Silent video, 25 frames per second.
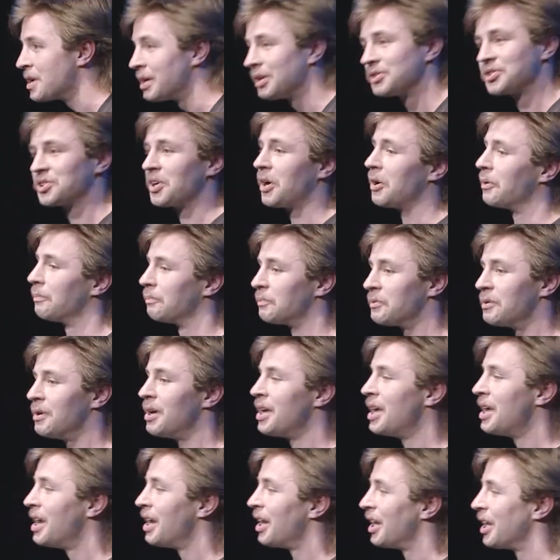So,
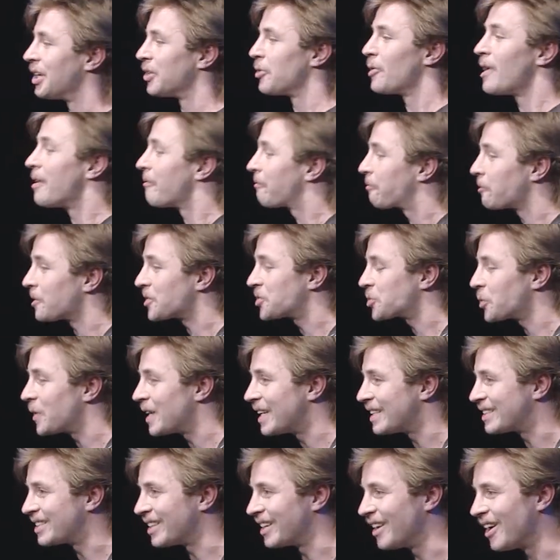you're in for a
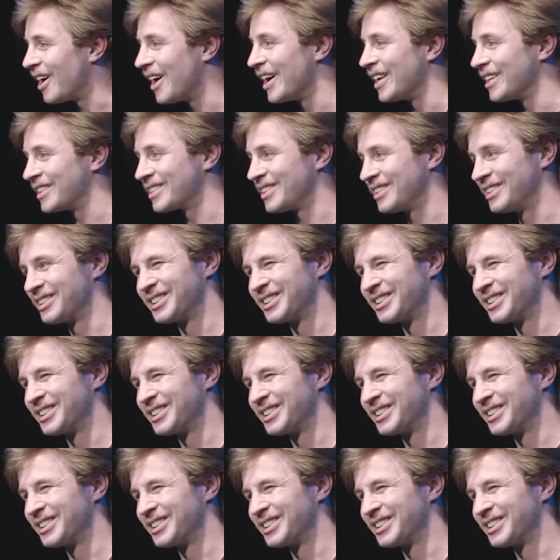treat tonight.